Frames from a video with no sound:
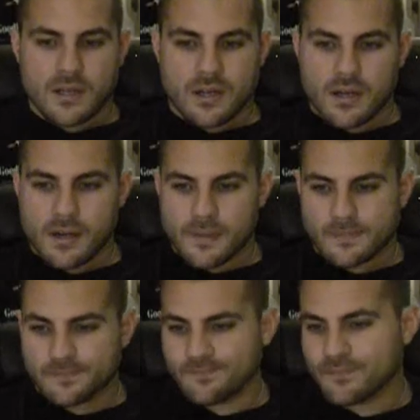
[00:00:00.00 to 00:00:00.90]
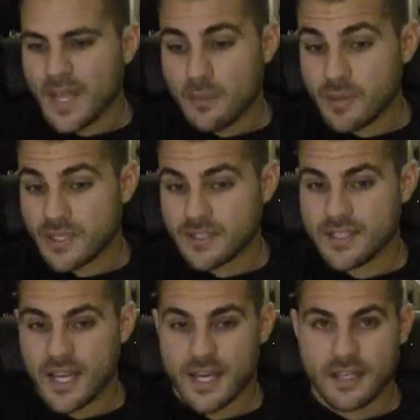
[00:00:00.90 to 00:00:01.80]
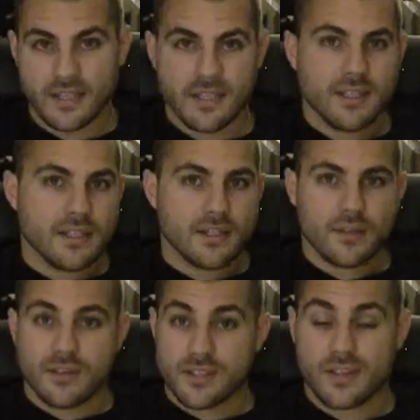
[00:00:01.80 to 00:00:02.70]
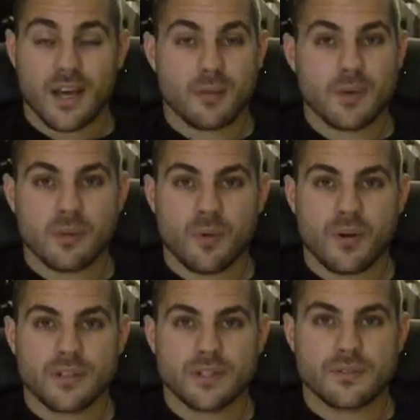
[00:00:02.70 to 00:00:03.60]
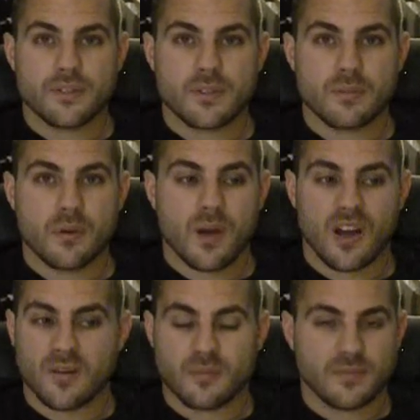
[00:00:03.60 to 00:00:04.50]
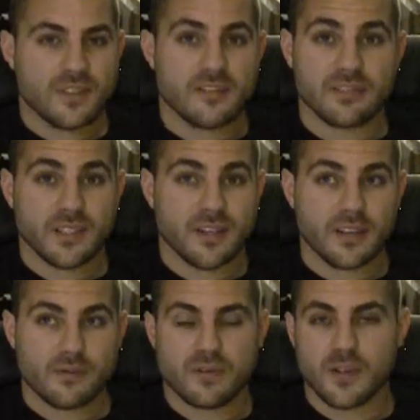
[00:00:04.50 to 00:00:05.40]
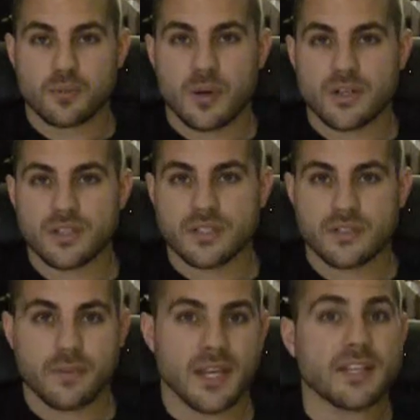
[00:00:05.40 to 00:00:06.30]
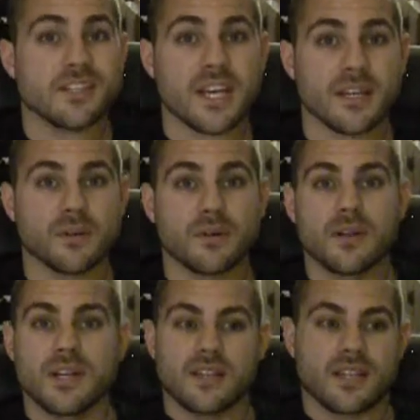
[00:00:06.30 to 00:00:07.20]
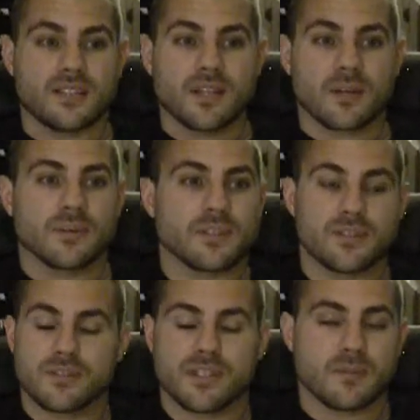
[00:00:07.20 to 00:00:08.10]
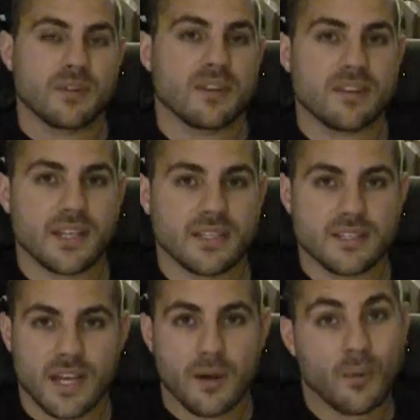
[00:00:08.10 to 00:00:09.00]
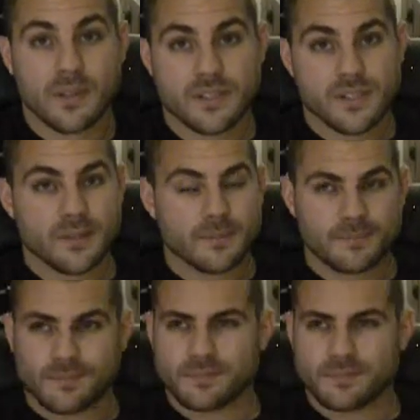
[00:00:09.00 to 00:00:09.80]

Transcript: Um, that being said you know there's a lot of people on YouTube. I'm definitely not the first person to make a channel that's going to do some of the things that I want to do.